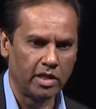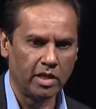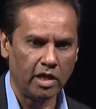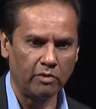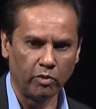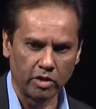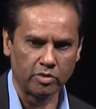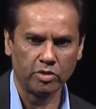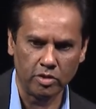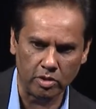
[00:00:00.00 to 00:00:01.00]
and will
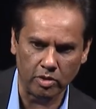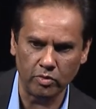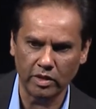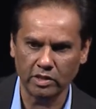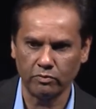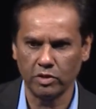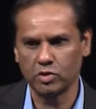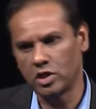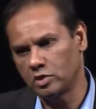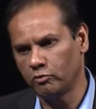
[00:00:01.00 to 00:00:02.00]
continue to do as we
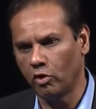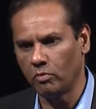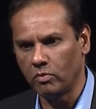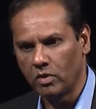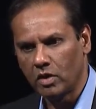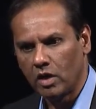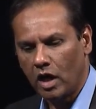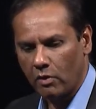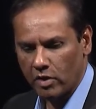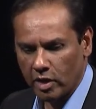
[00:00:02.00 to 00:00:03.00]
transform
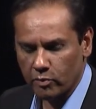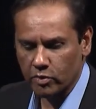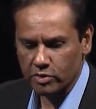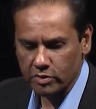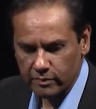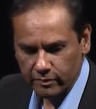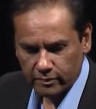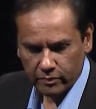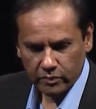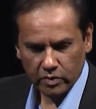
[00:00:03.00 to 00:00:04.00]
our networks.
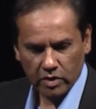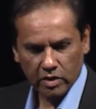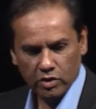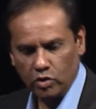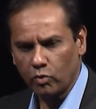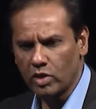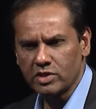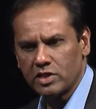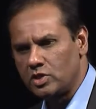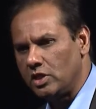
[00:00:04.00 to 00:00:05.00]
So what is
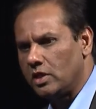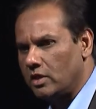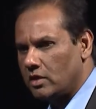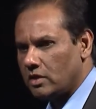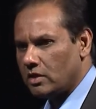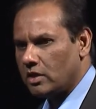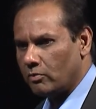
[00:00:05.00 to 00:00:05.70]
SDN and